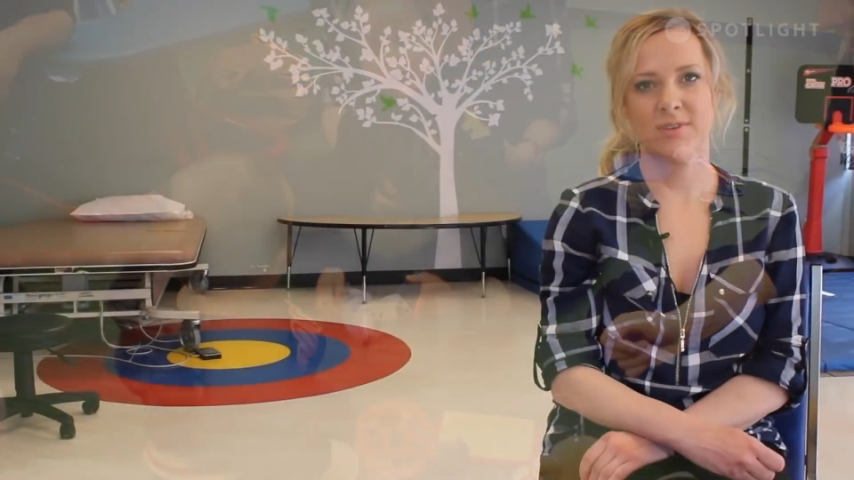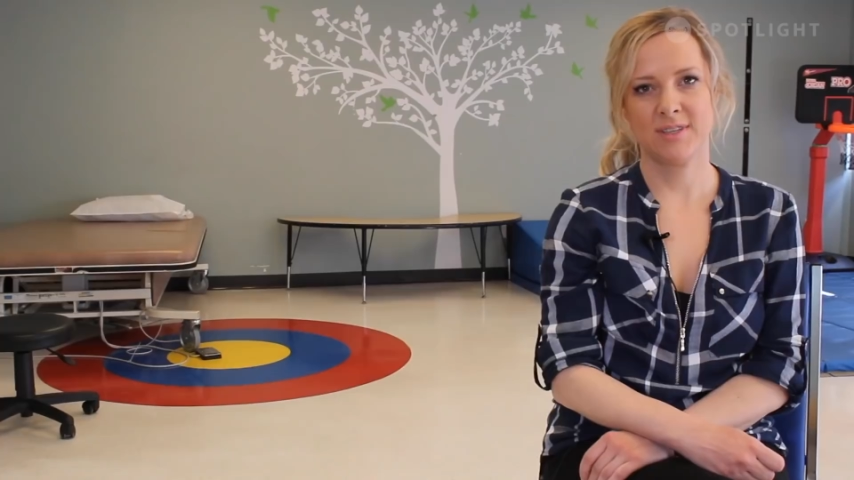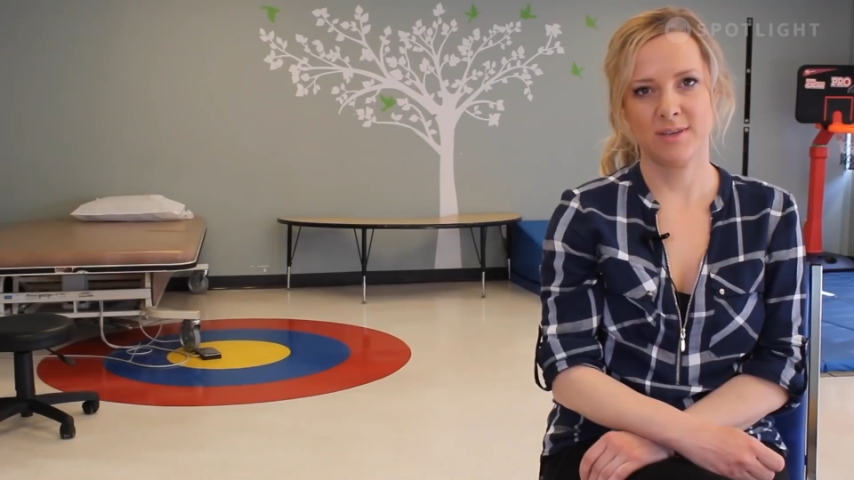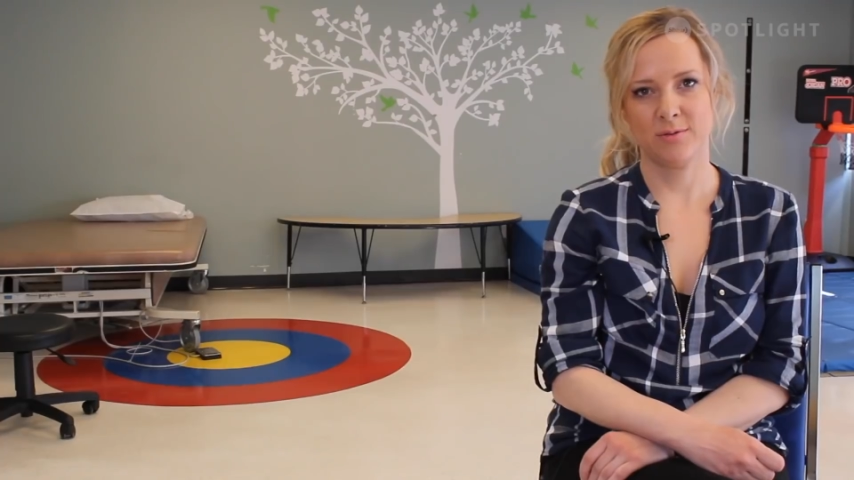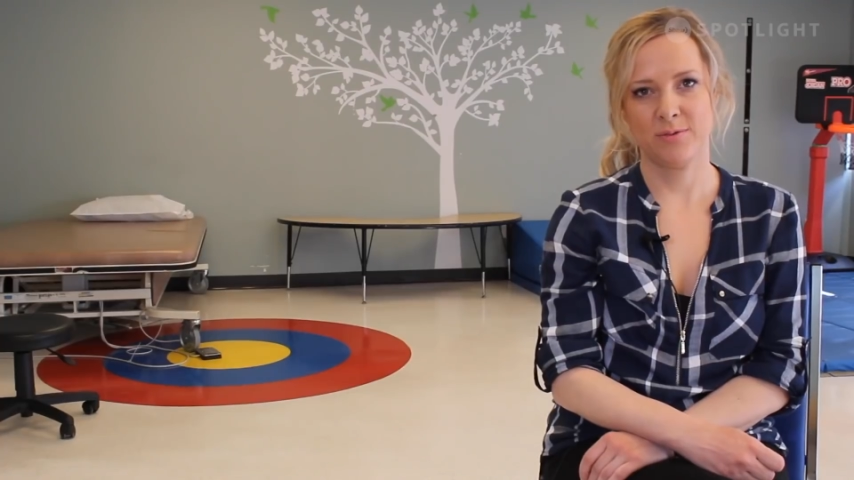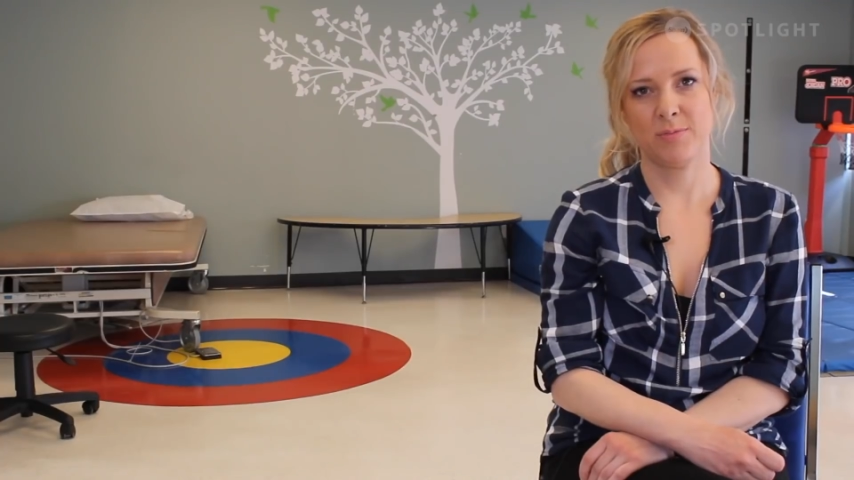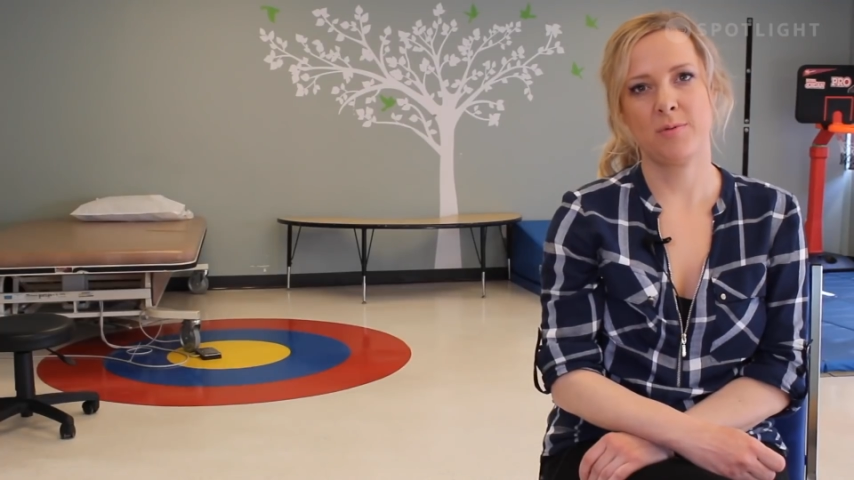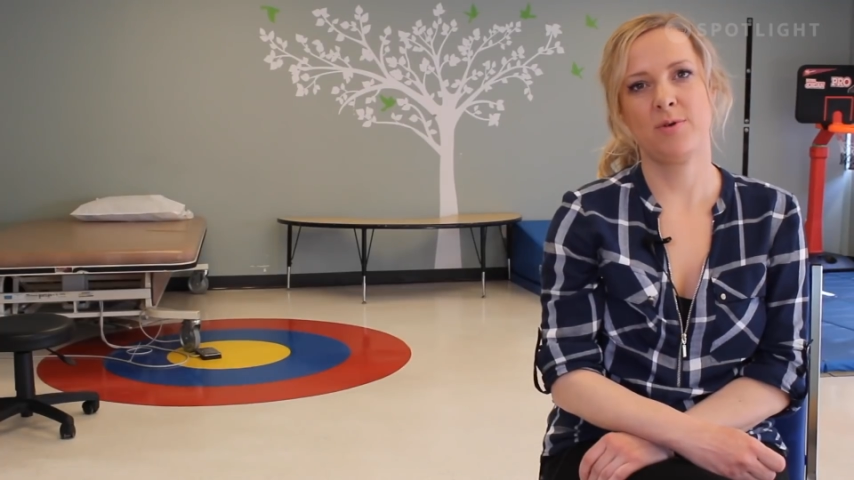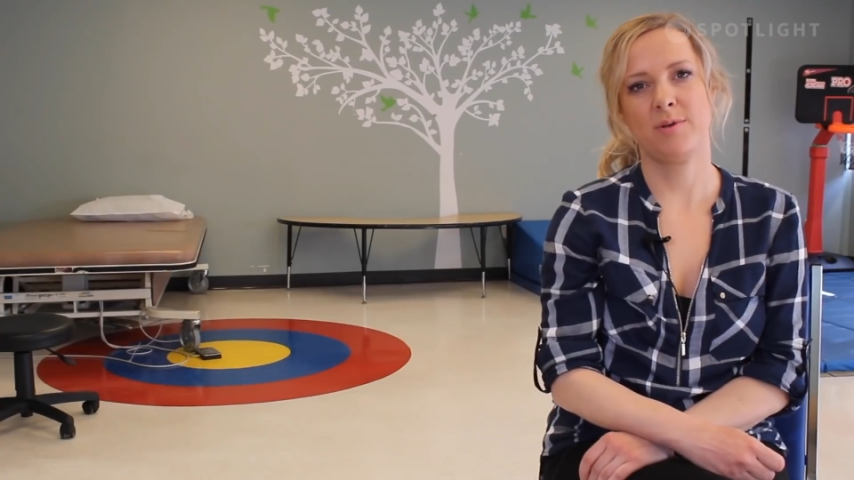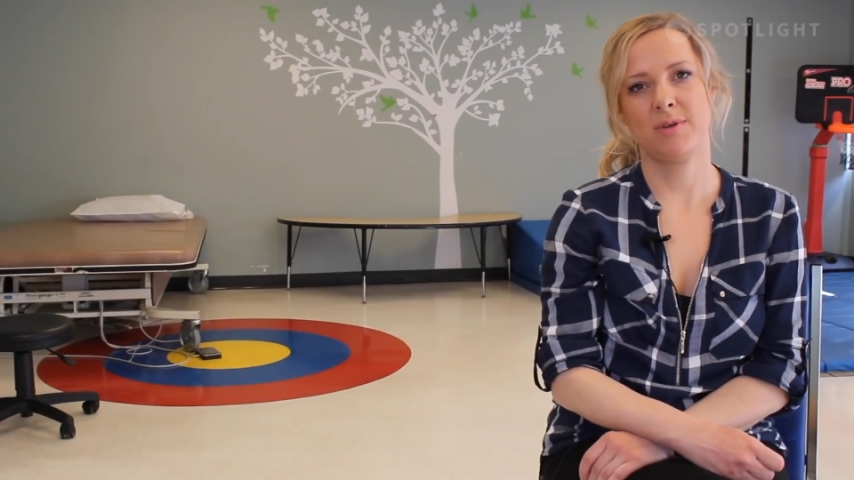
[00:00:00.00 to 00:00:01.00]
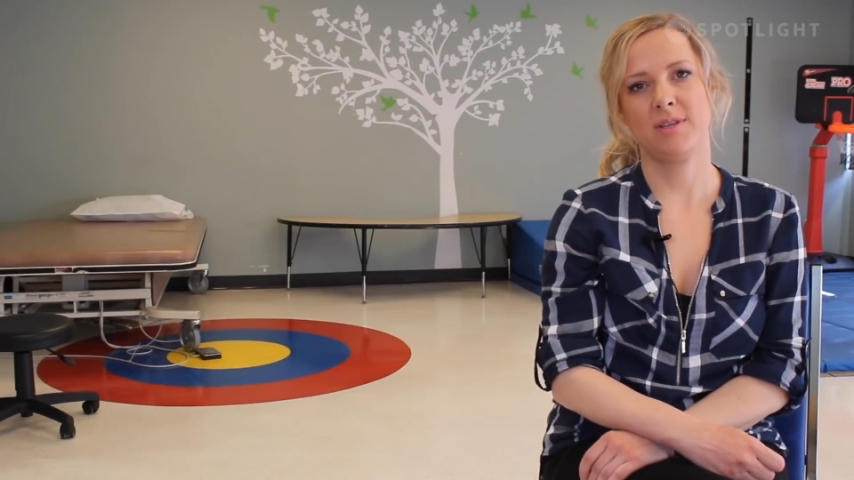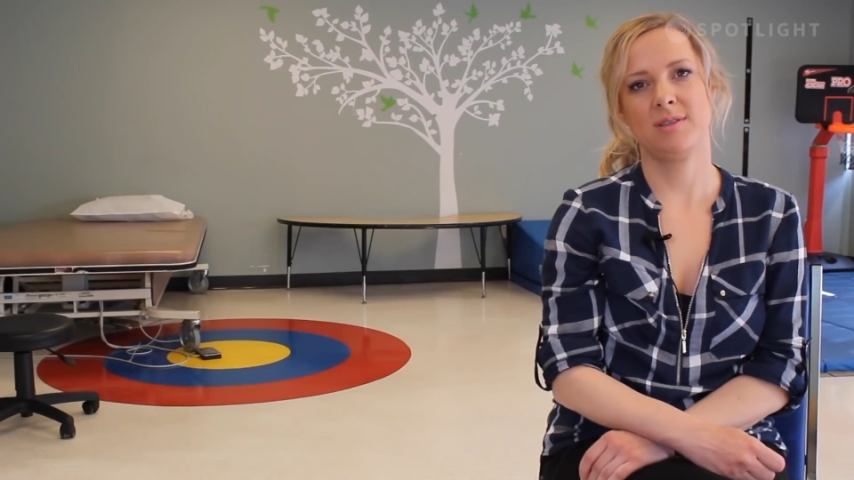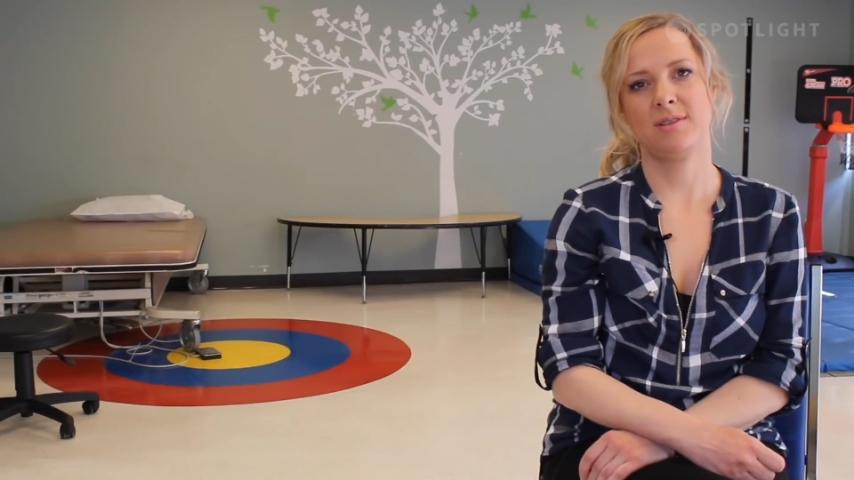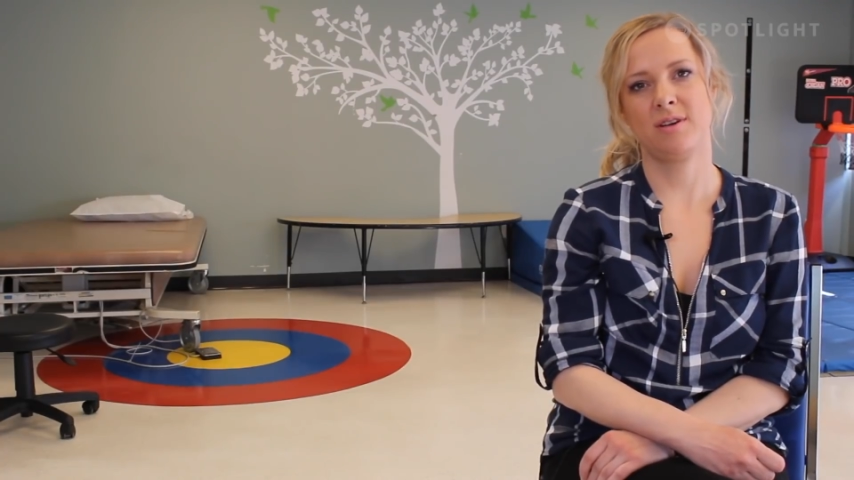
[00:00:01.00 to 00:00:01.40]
physio appointments,